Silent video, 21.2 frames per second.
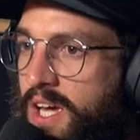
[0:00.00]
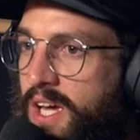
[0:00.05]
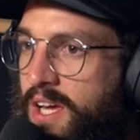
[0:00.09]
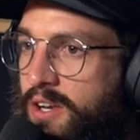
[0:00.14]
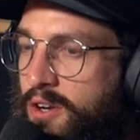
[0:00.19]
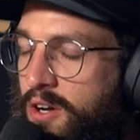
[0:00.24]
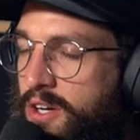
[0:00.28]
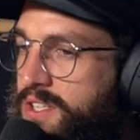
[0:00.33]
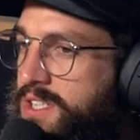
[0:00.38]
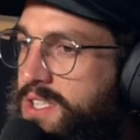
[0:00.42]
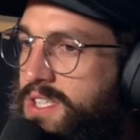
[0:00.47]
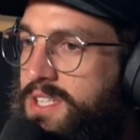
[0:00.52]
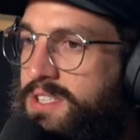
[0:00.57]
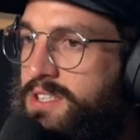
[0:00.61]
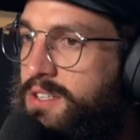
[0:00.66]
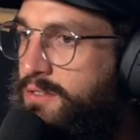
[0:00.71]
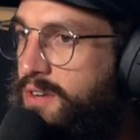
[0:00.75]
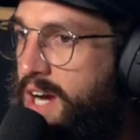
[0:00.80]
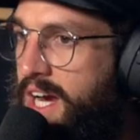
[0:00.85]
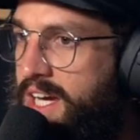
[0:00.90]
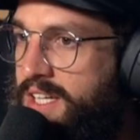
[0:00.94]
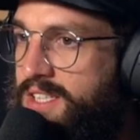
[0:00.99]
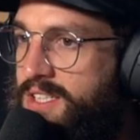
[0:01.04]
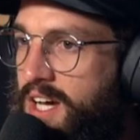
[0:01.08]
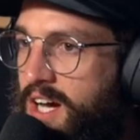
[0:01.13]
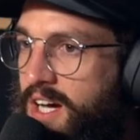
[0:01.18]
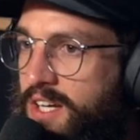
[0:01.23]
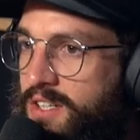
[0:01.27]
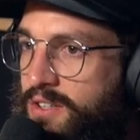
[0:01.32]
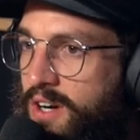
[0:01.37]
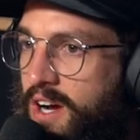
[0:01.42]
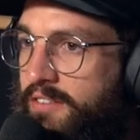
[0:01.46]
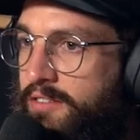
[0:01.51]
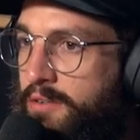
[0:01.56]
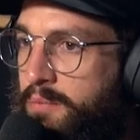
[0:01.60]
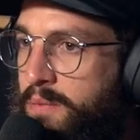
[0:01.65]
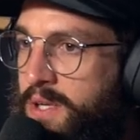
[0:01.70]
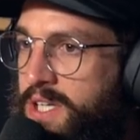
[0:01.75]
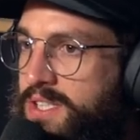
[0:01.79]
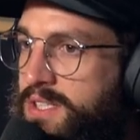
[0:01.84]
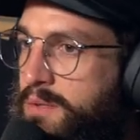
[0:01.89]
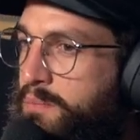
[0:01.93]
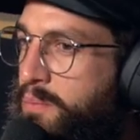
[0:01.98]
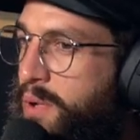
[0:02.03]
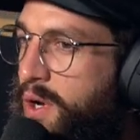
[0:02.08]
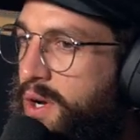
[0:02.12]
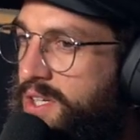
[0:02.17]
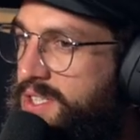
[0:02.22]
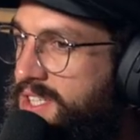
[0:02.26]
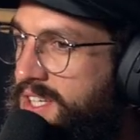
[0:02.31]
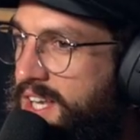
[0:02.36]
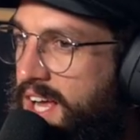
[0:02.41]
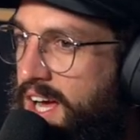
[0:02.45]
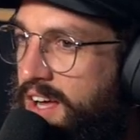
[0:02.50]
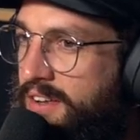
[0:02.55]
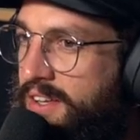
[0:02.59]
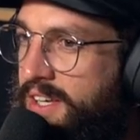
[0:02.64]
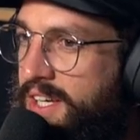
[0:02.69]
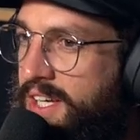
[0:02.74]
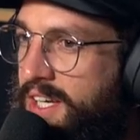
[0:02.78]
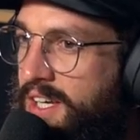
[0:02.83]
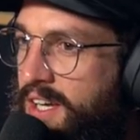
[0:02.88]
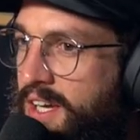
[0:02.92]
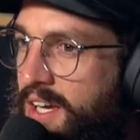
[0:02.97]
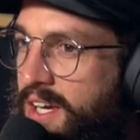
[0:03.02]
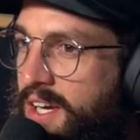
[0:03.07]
not just as a race car driver, but as a personality